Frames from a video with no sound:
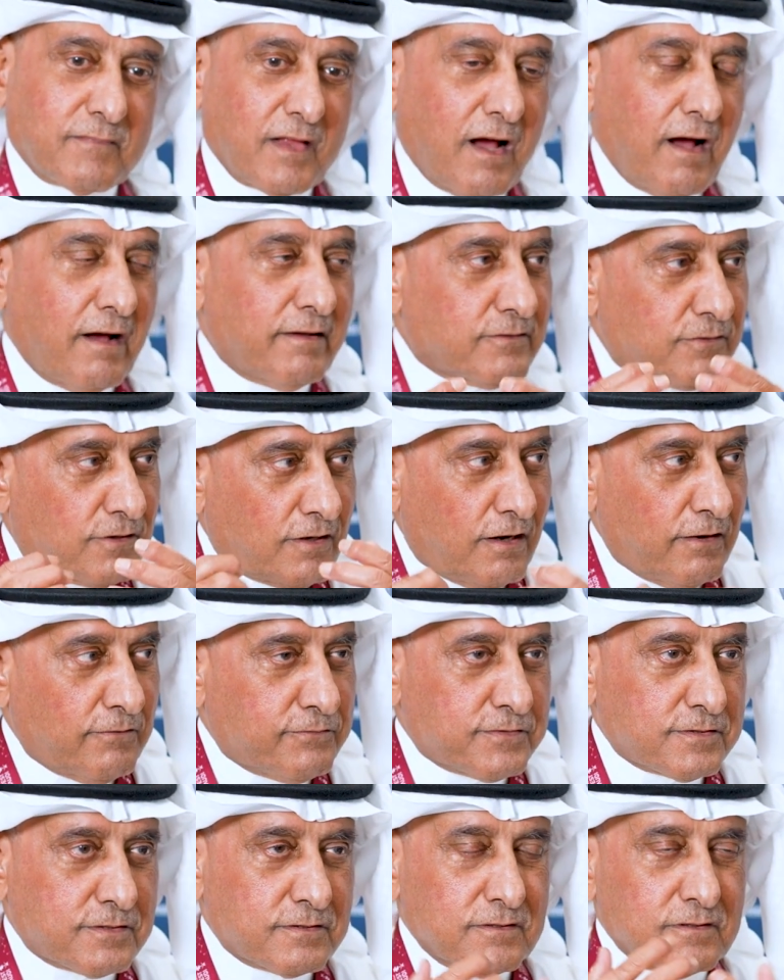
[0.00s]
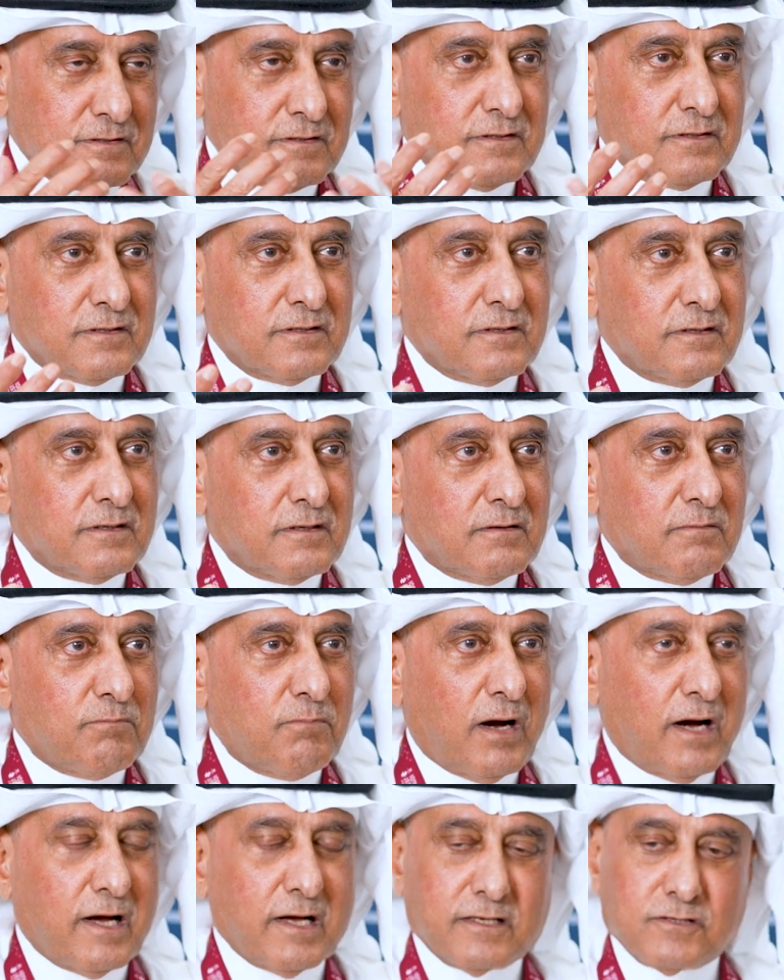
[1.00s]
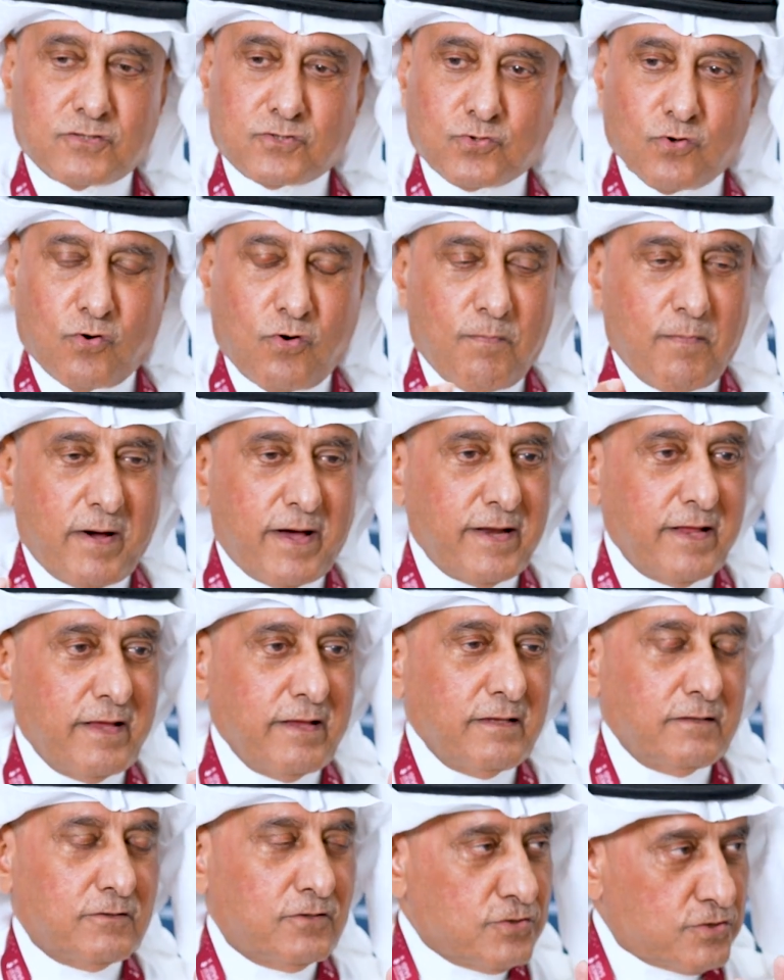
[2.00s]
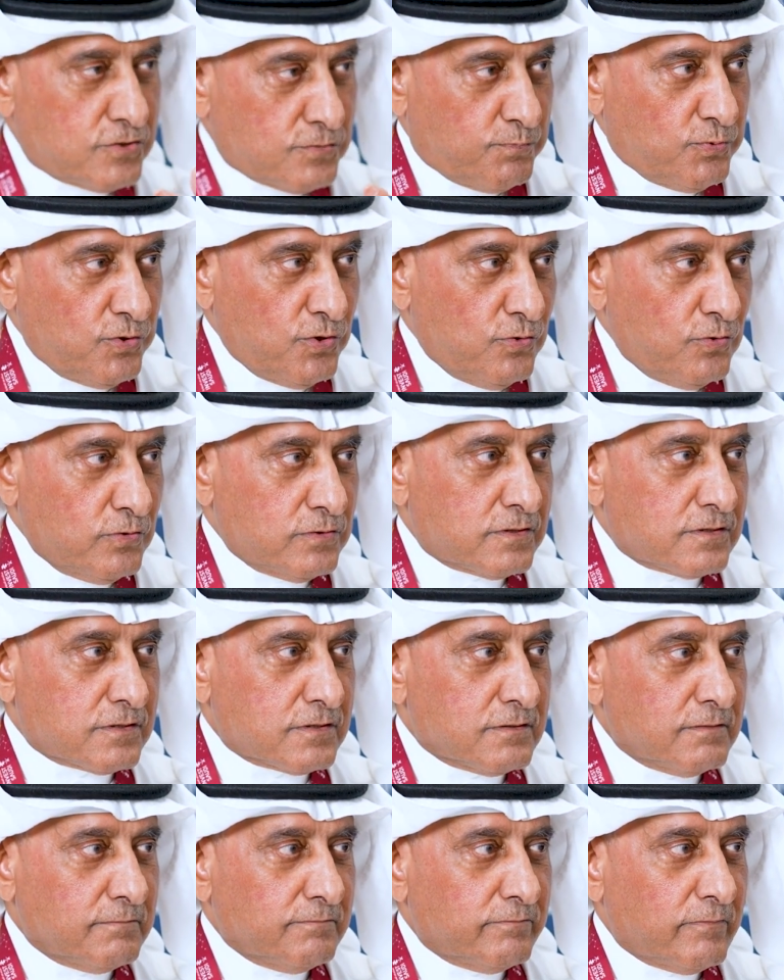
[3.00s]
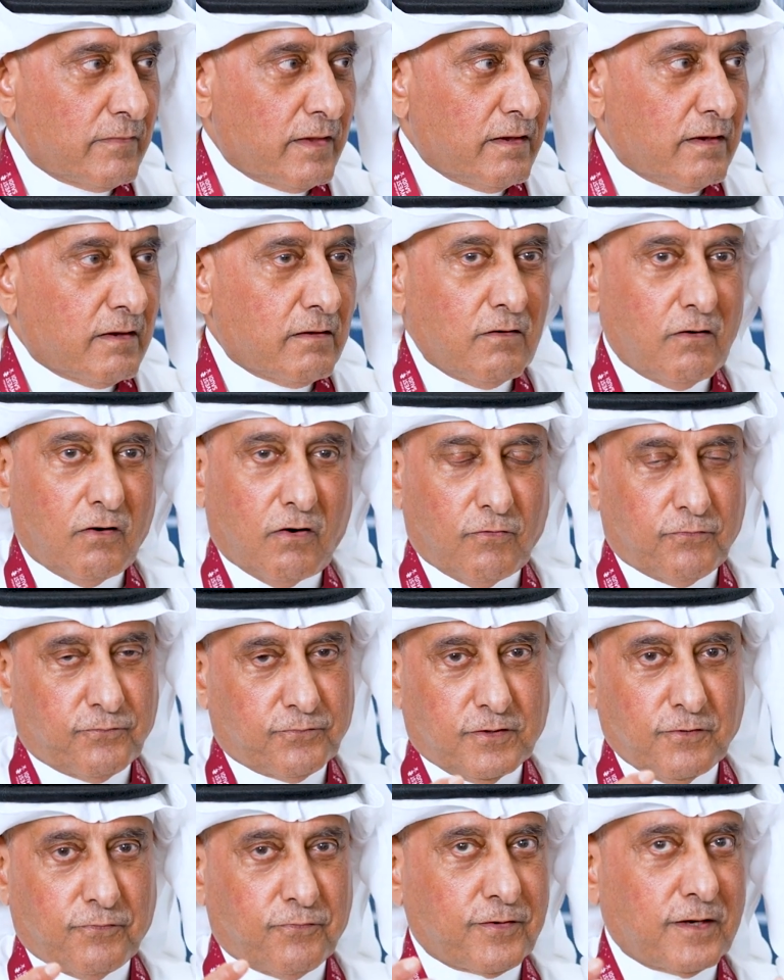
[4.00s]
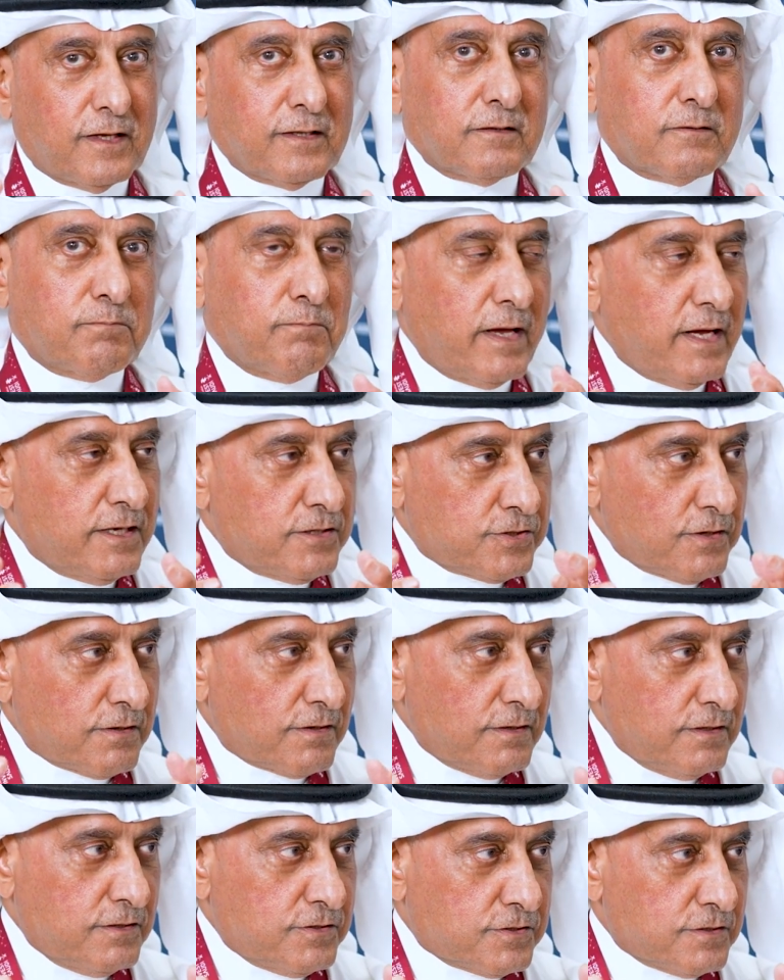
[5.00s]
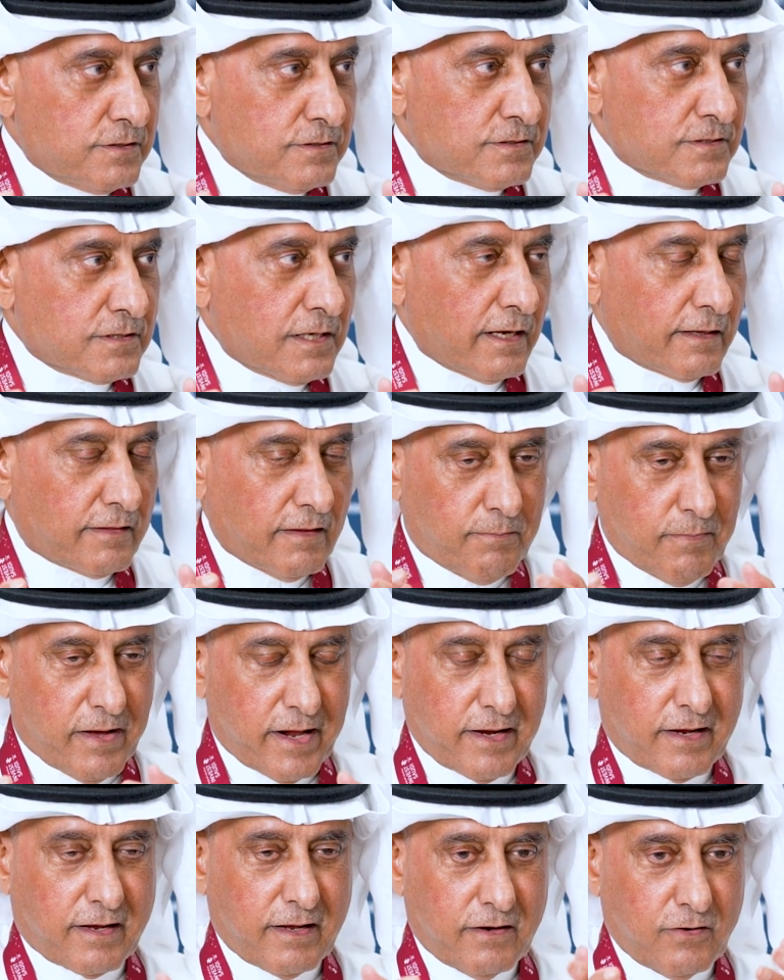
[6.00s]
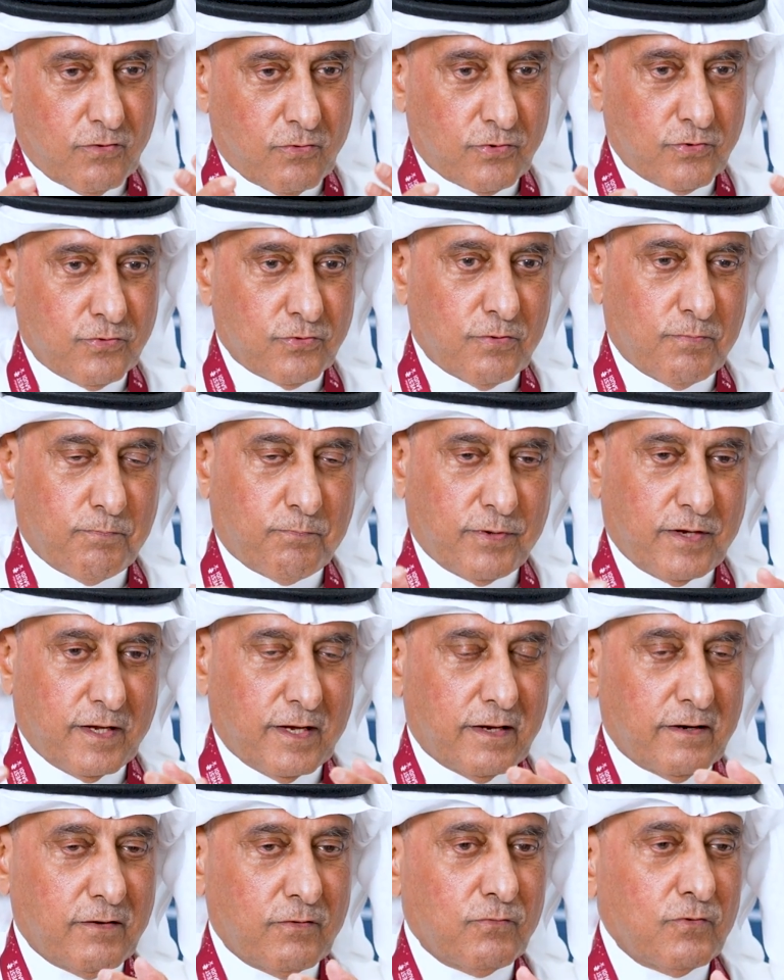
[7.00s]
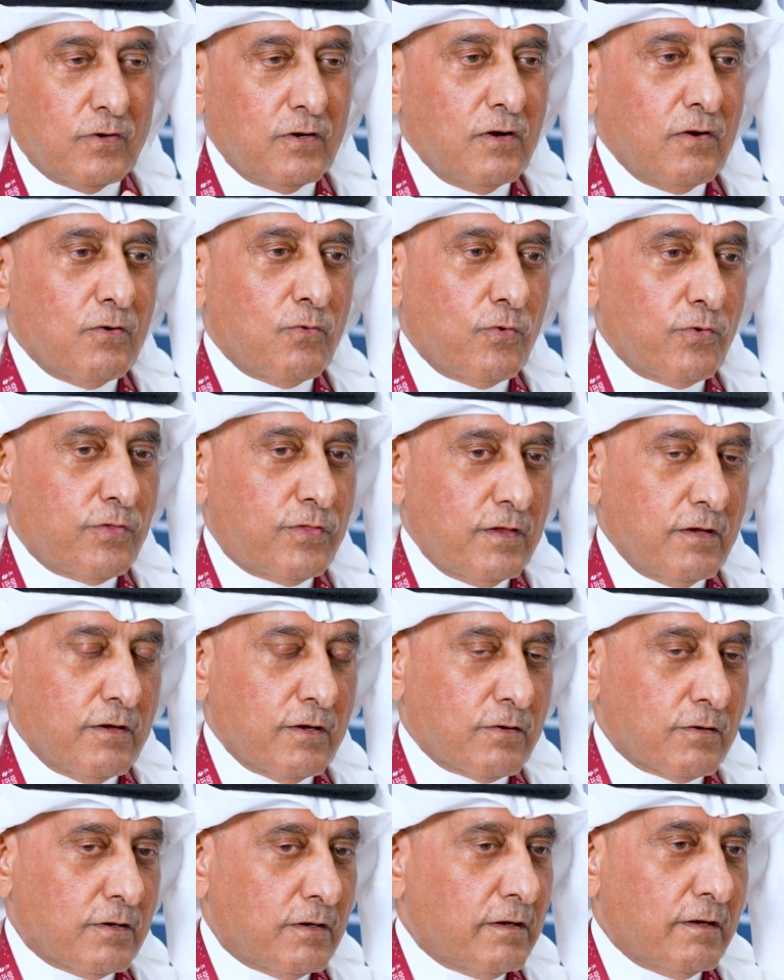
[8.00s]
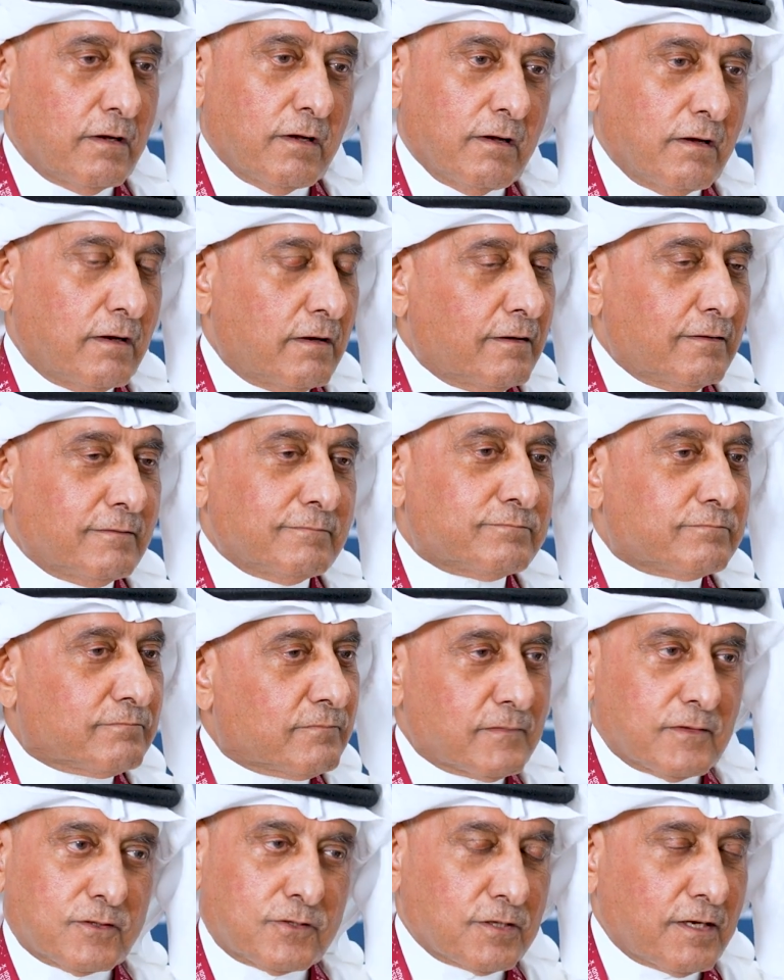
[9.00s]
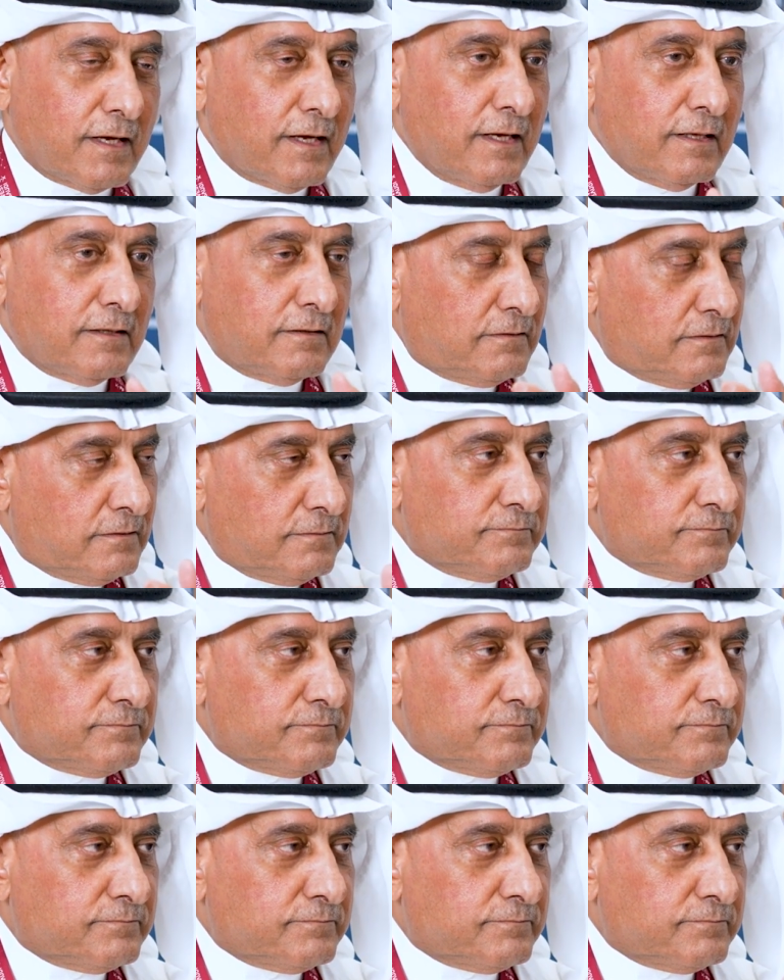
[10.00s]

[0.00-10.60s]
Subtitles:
handcuffed by so many disputes of different major regions like the American or European with their trade